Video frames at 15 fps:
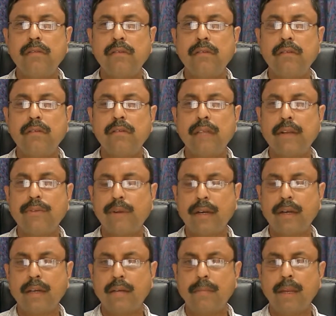that's what
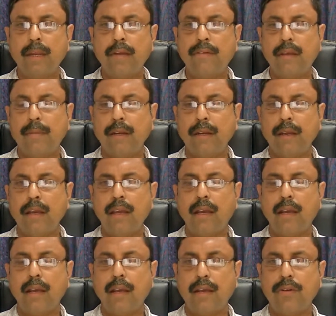it means. I mean,
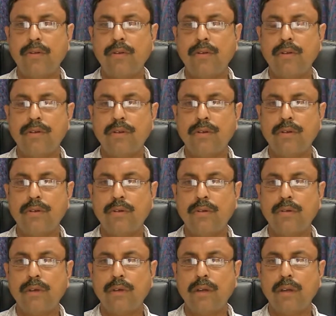I don't know
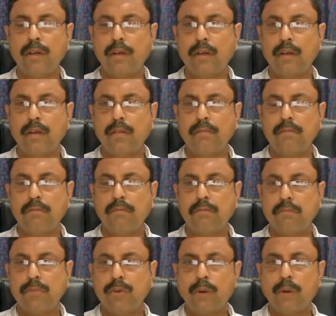
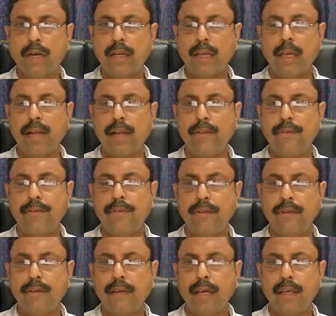what else
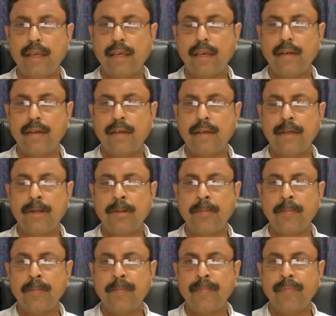I can
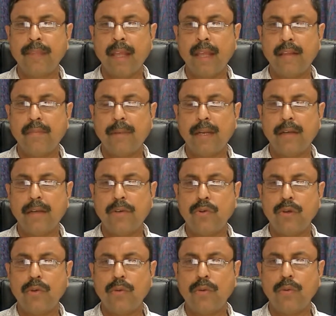explain to
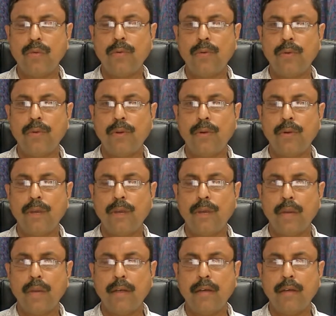you. I
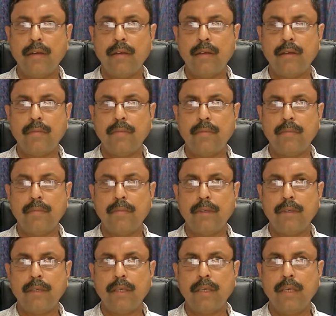mean,
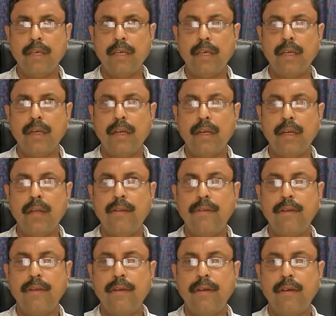here it is
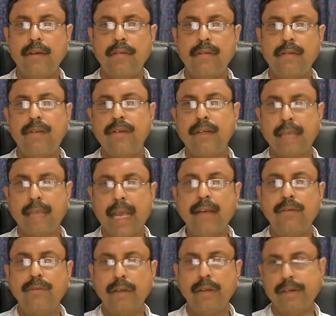just a
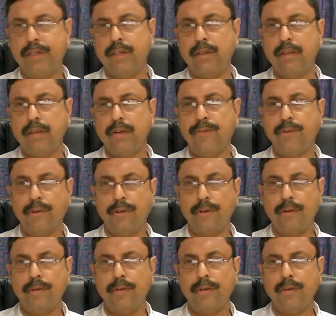calculation, that's all.
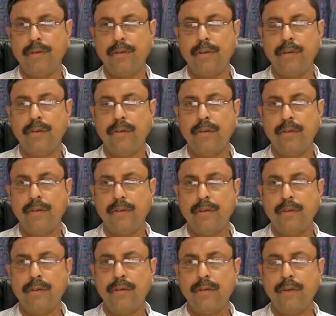
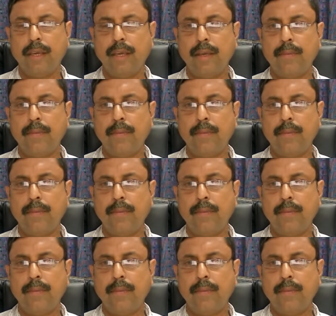Okay.